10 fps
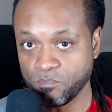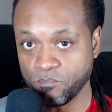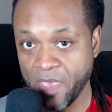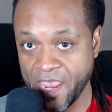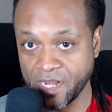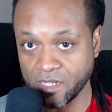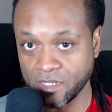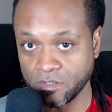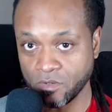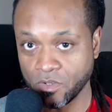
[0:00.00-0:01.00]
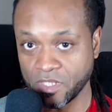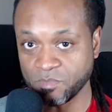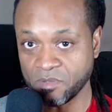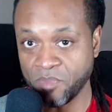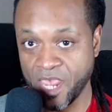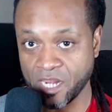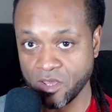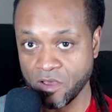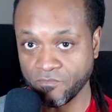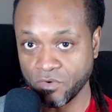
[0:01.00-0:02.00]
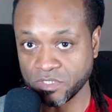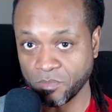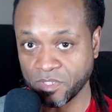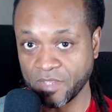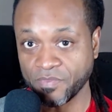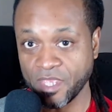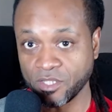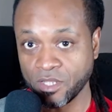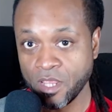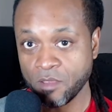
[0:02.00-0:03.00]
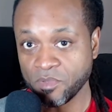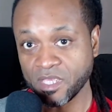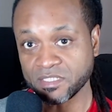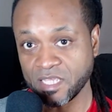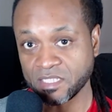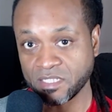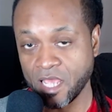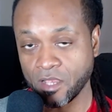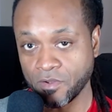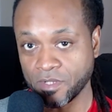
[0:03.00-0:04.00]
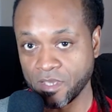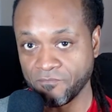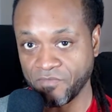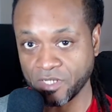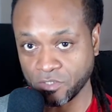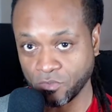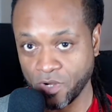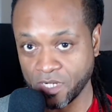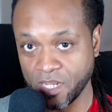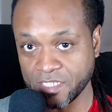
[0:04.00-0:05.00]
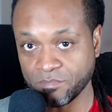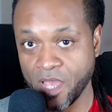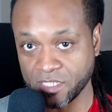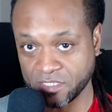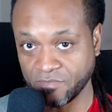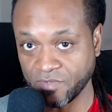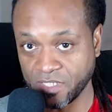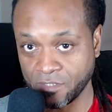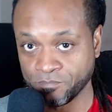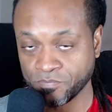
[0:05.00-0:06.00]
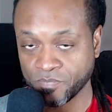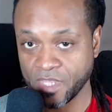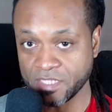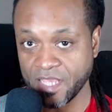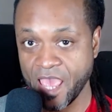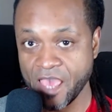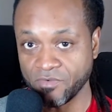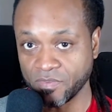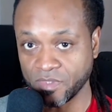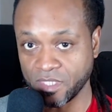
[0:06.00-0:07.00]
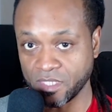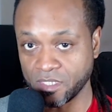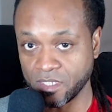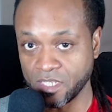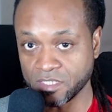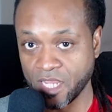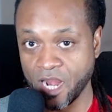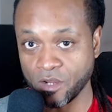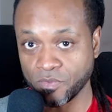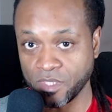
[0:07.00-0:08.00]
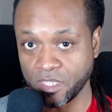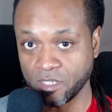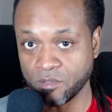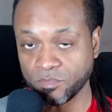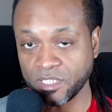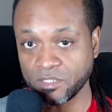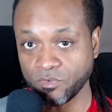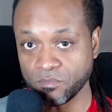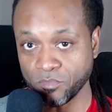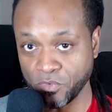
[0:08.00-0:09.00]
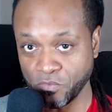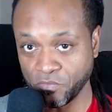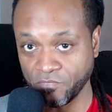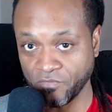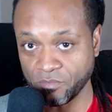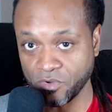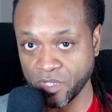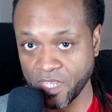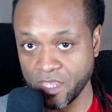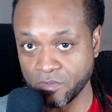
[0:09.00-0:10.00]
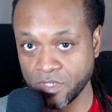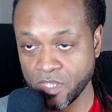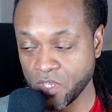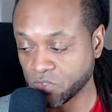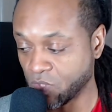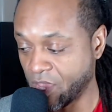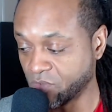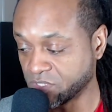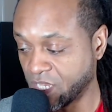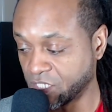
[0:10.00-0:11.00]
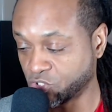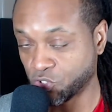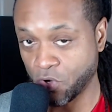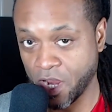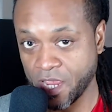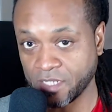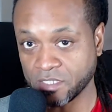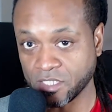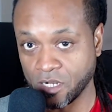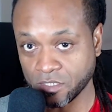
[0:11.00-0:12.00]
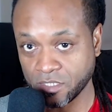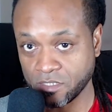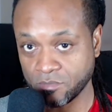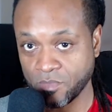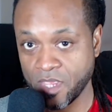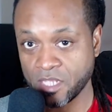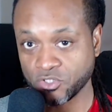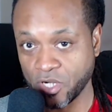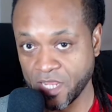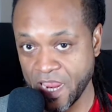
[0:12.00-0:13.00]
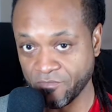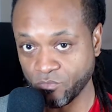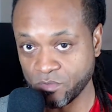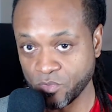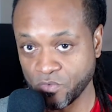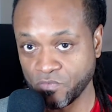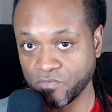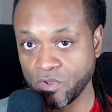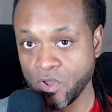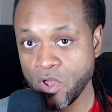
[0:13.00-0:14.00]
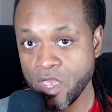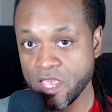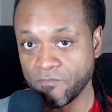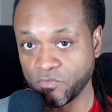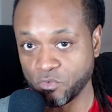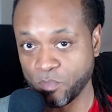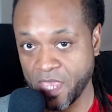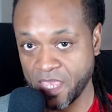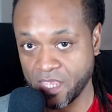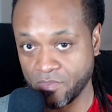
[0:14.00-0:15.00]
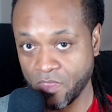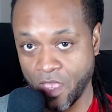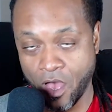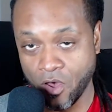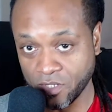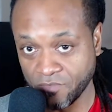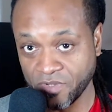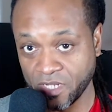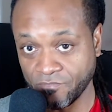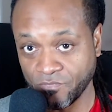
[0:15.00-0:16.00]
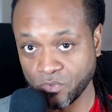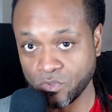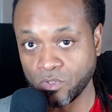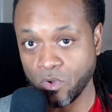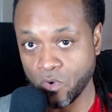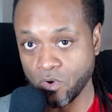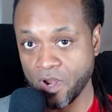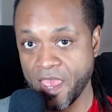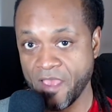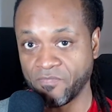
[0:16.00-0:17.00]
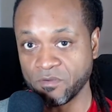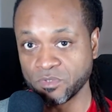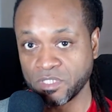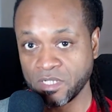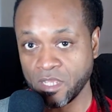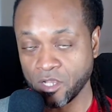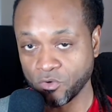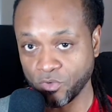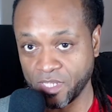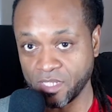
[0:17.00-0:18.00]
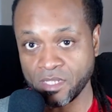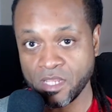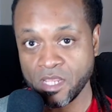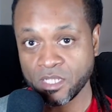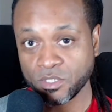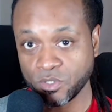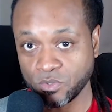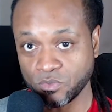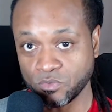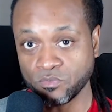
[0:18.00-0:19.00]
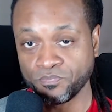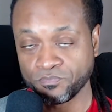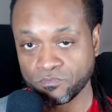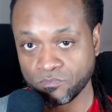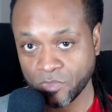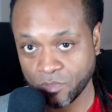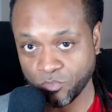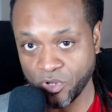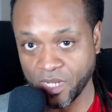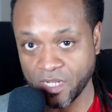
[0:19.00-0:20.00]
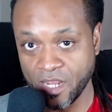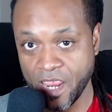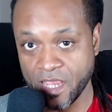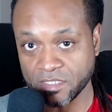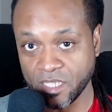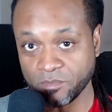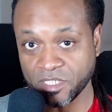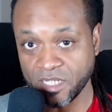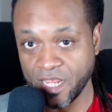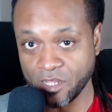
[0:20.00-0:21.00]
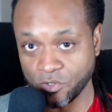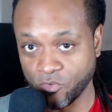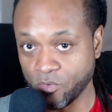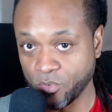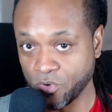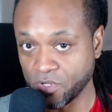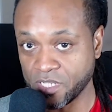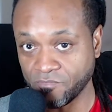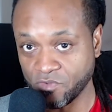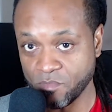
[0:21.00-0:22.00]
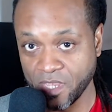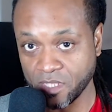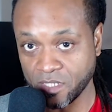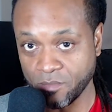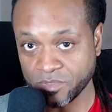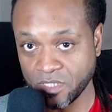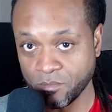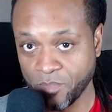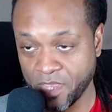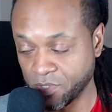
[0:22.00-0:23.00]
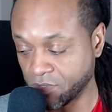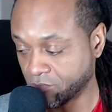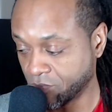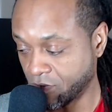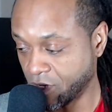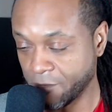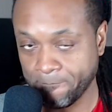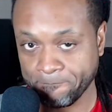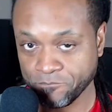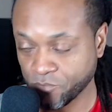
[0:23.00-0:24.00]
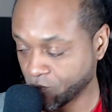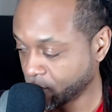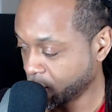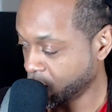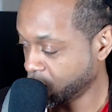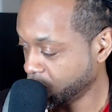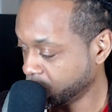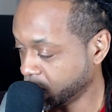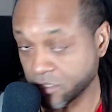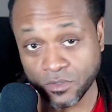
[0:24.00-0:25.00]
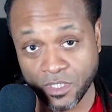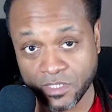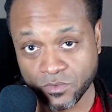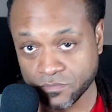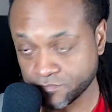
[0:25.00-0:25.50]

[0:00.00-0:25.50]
paid it or it's been paid off or something like that, because that's not going to affect your credit as positively as having the entire thing completely removed from your account. So I would say try to talk to them, try to have it removed if you pay all of it in full, or have them agree to bring it as up to date on your report if you make a lump sum payment. All right, let's go to the next one.